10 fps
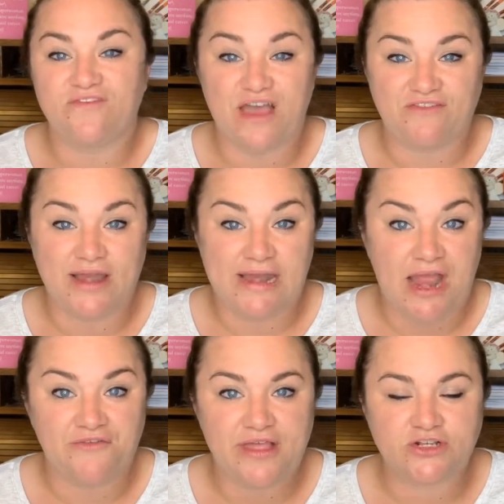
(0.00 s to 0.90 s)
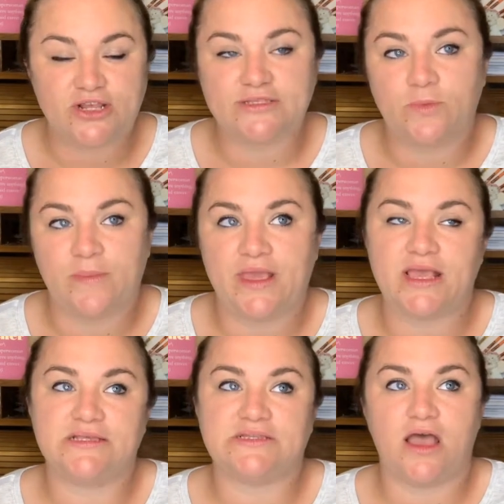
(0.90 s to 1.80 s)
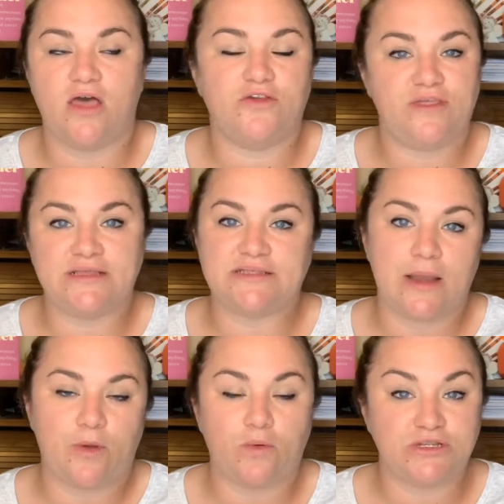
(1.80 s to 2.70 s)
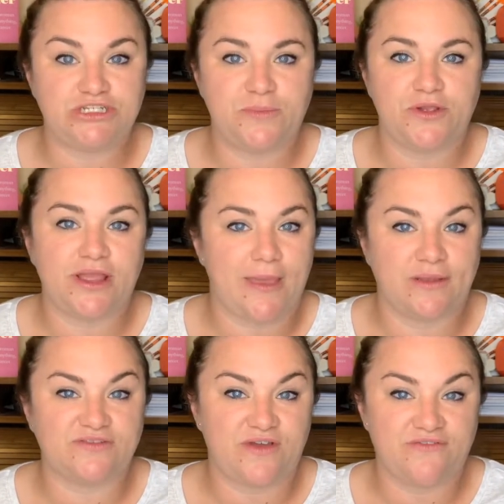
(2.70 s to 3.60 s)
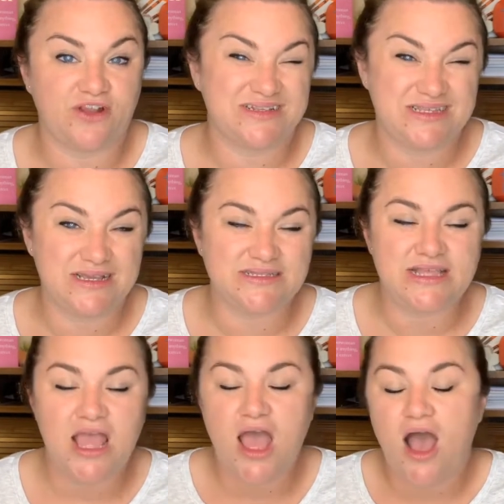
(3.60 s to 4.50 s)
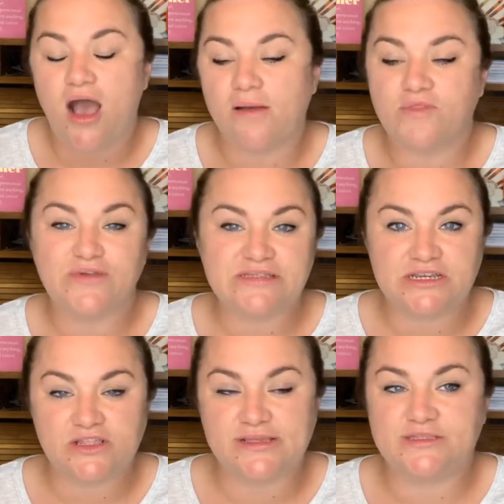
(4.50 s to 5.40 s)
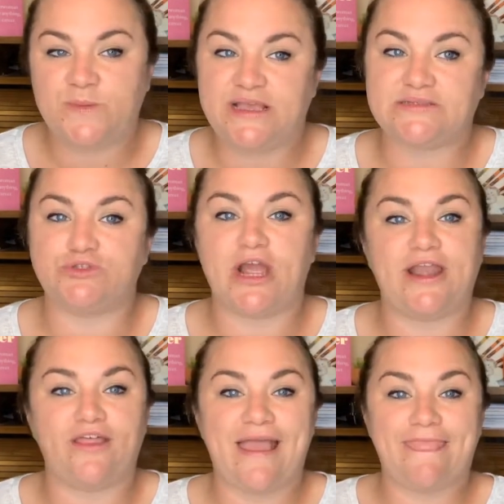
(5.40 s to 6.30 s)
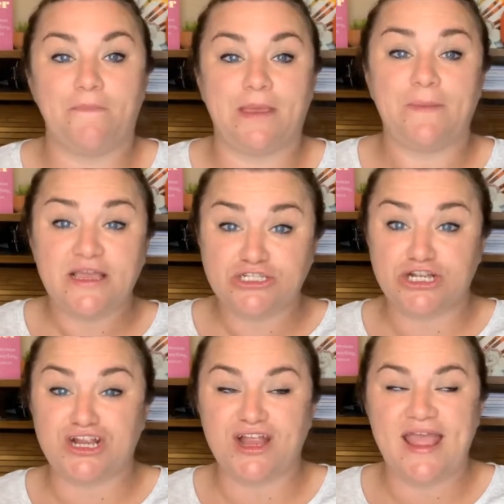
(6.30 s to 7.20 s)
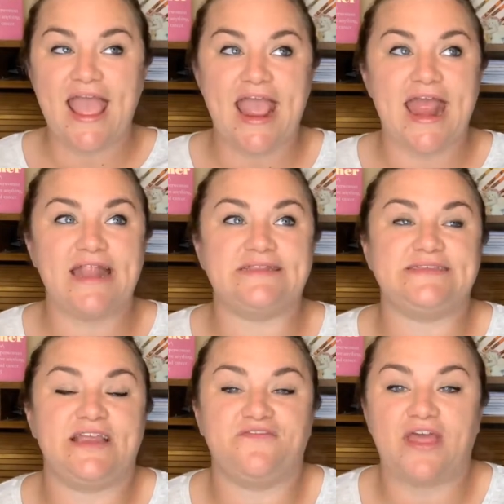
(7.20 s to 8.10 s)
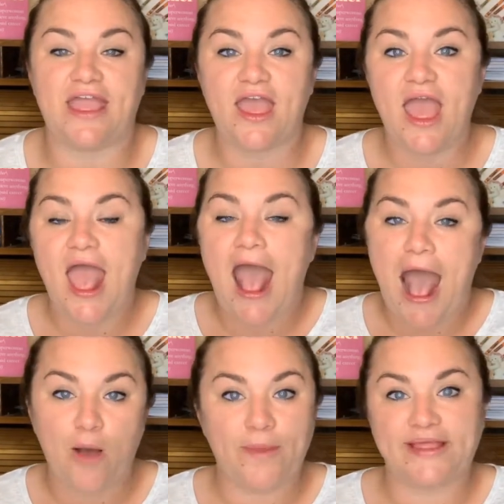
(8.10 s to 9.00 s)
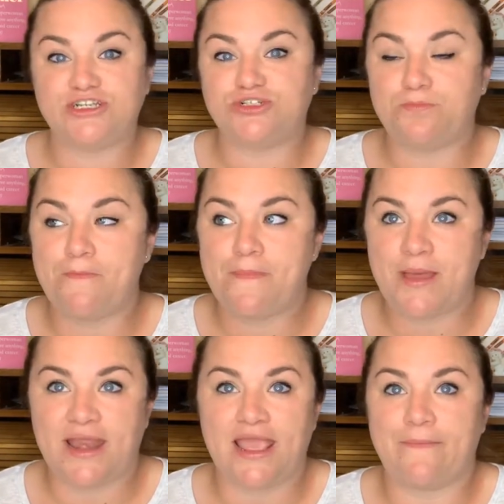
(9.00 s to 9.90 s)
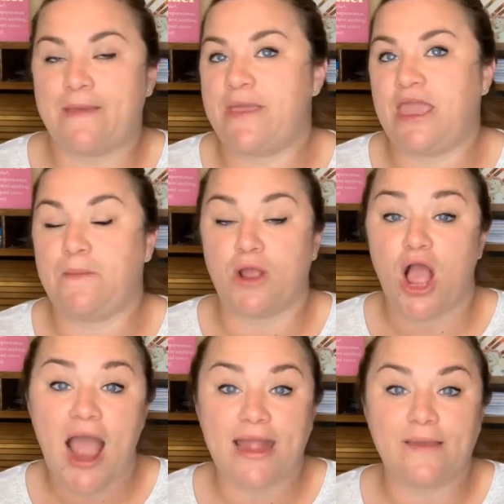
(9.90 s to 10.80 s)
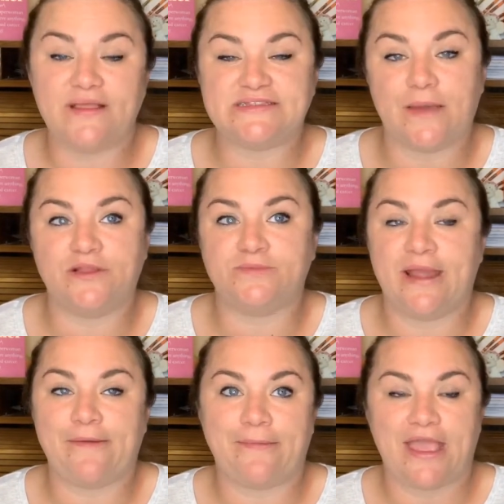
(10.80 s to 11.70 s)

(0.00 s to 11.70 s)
$5.99 for that dress, but because other things that I bought were cheaper, it came out to $5.36. Um, the reason I do this is because I'm trying to look at the big picture instead of like how much money am I making per item, it's how much money am I